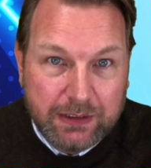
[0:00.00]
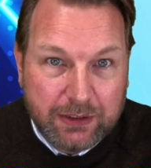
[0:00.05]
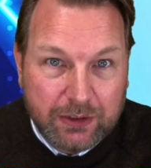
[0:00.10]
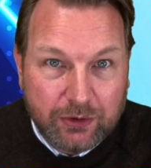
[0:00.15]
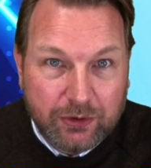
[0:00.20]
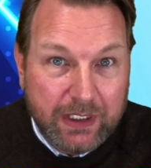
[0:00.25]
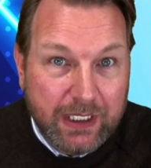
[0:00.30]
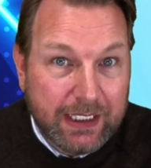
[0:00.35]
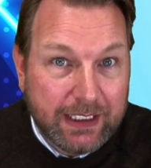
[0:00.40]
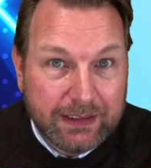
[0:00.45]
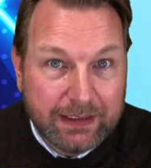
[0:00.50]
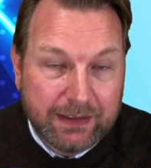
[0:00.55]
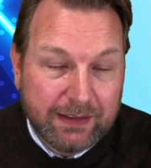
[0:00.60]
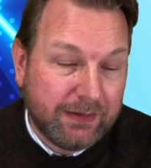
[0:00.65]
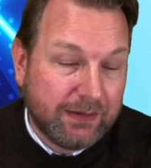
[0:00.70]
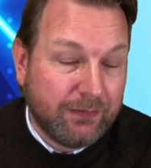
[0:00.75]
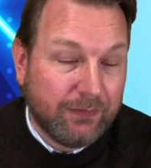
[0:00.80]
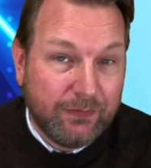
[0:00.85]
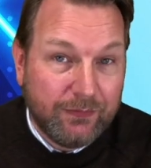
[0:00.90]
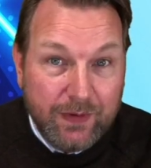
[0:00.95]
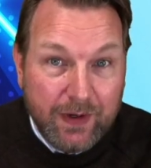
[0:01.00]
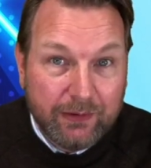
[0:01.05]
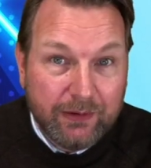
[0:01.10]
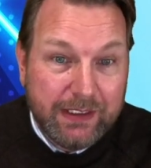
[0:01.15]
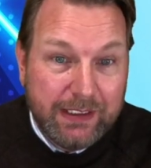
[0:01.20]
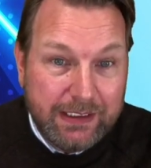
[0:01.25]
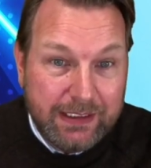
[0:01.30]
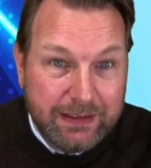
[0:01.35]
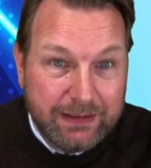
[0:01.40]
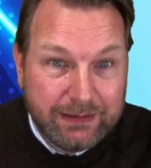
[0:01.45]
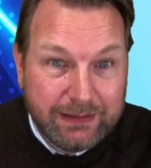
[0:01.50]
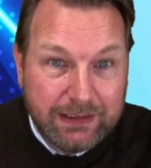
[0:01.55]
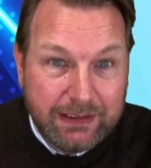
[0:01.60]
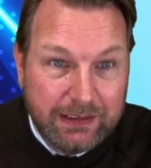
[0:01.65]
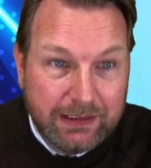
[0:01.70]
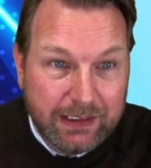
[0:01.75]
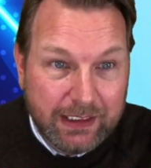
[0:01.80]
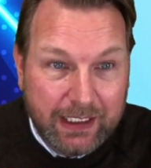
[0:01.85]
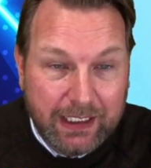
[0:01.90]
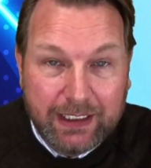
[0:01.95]
created very
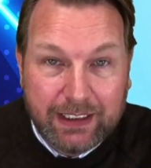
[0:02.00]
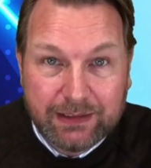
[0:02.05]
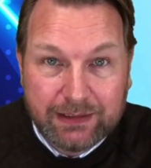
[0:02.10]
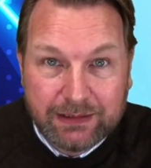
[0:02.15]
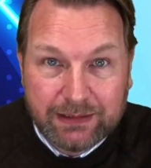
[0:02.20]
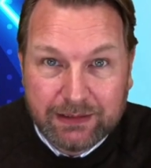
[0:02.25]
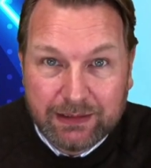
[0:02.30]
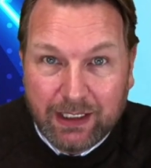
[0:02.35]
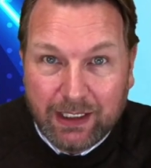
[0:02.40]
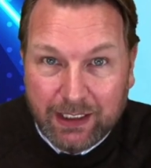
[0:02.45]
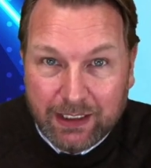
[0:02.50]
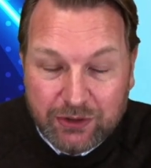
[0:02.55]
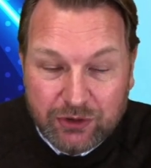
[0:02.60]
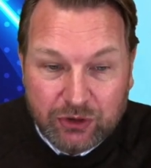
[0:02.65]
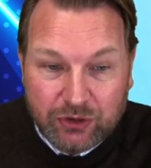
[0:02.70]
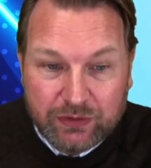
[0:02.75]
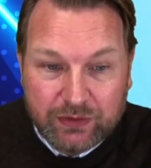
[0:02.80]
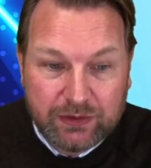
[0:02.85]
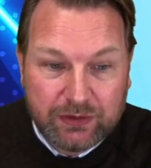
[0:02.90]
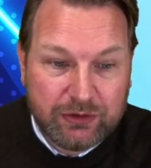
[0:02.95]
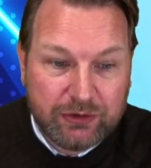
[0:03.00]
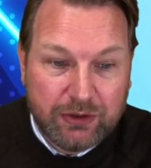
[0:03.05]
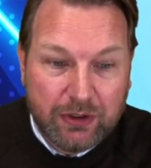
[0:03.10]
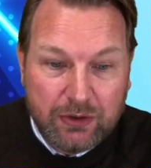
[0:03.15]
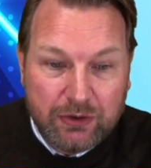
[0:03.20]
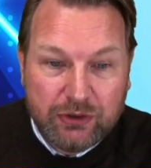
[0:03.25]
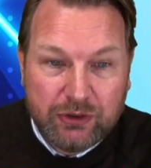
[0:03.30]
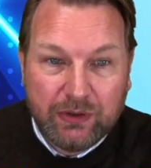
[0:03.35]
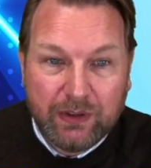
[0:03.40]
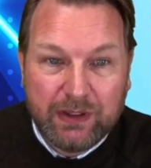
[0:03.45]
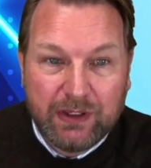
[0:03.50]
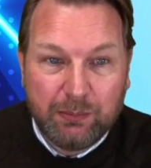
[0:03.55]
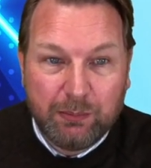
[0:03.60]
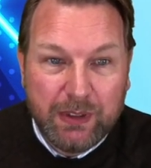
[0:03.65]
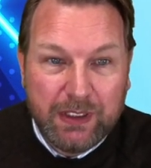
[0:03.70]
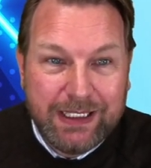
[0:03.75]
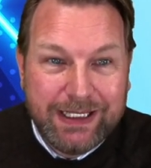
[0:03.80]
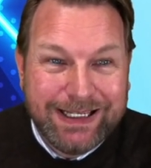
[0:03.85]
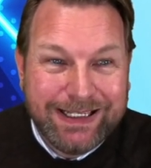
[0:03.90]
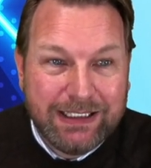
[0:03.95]
easily, as I just showed you at the
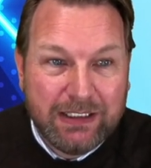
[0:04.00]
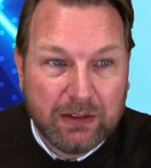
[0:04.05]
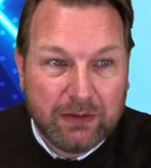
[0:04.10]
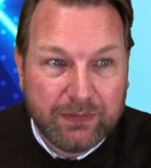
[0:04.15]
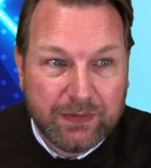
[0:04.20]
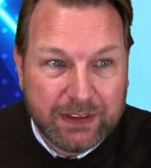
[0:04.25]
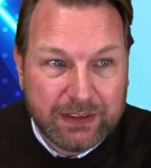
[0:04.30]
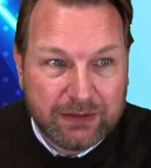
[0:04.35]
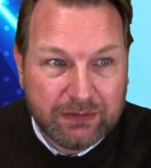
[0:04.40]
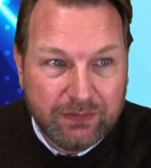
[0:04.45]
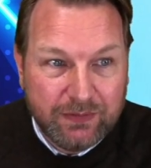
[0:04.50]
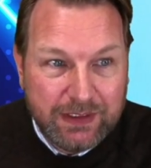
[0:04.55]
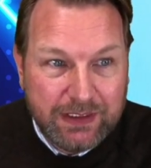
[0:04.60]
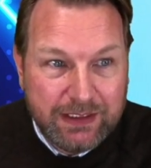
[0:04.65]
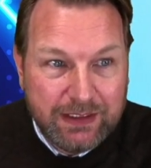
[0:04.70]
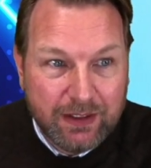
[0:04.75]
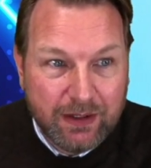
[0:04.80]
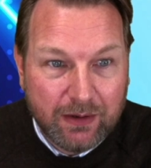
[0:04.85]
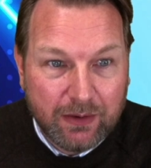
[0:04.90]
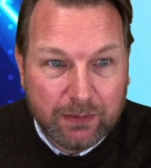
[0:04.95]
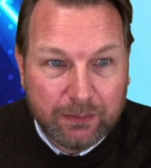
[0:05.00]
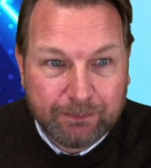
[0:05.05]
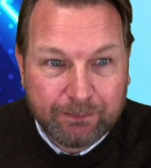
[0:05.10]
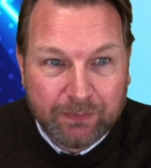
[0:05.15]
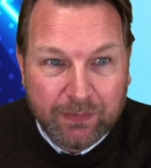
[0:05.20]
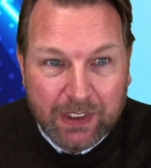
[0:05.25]
beginning of this video.